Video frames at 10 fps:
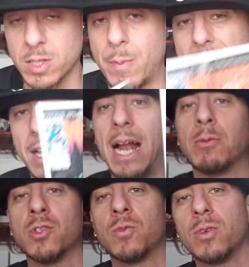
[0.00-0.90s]
willing to pay. And I
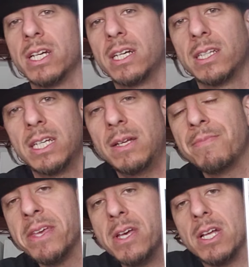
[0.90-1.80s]
was really
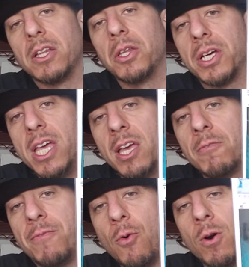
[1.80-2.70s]
looking
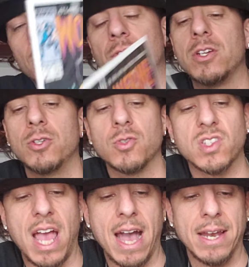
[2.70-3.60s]
for the
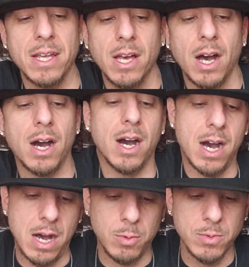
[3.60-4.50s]
newsstand.
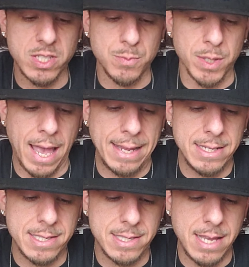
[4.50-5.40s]
Uh, what was this book?
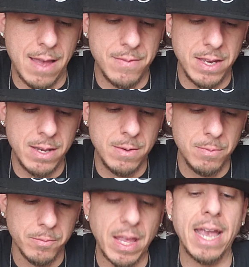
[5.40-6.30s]
87?
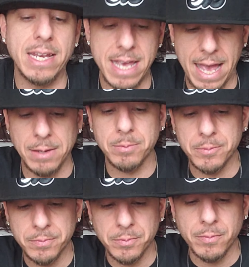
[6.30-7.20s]
88.
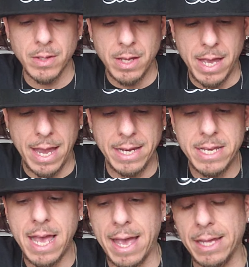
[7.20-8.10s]

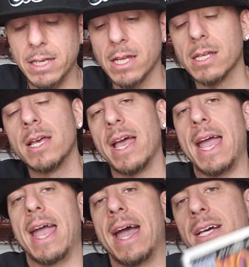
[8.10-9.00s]
88
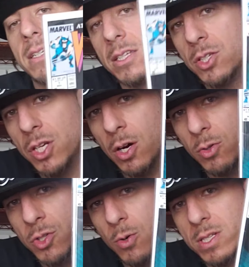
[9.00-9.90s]
and, you know,
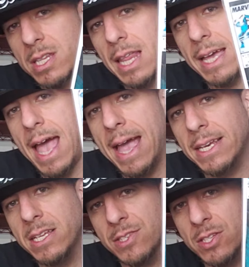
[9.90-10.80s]
towards the late
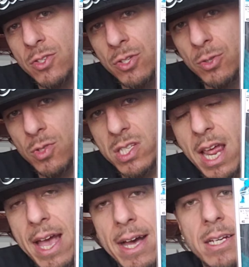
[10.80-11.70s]
80s, the
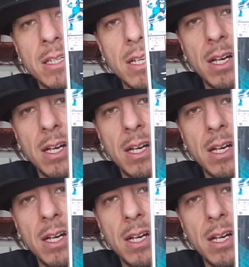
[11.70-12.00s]
newsstand